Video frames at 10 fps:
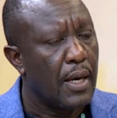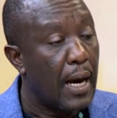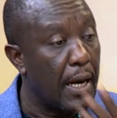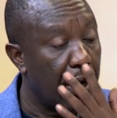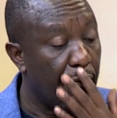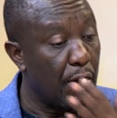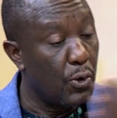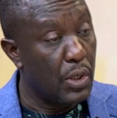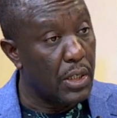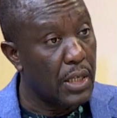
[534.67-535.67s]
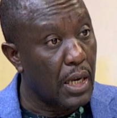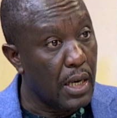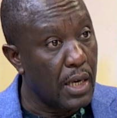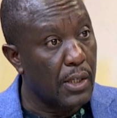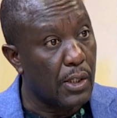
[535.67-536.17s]
And if the judiciary
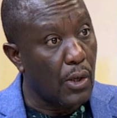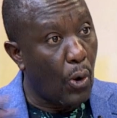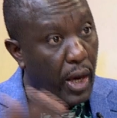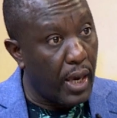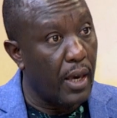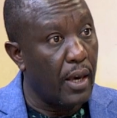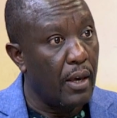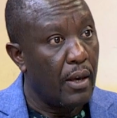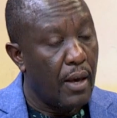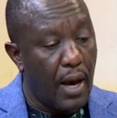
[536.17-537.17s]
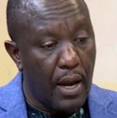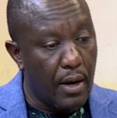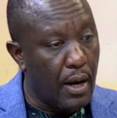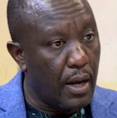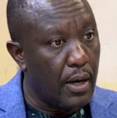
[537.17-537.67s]
is okay and
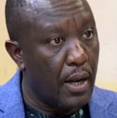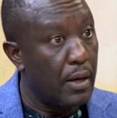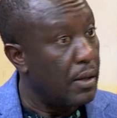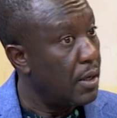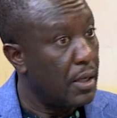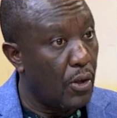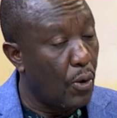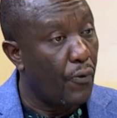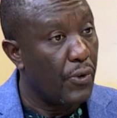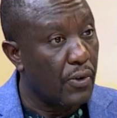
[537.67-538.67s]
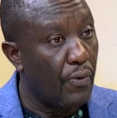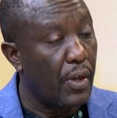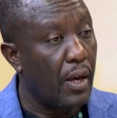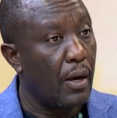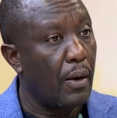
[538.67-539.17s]
the office of
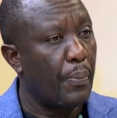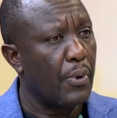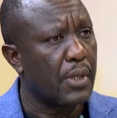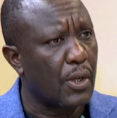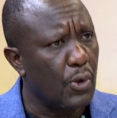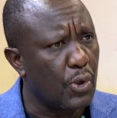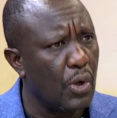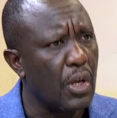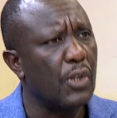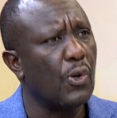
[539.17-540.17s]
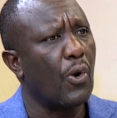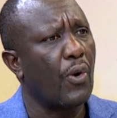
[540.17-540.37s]
the prosecution is all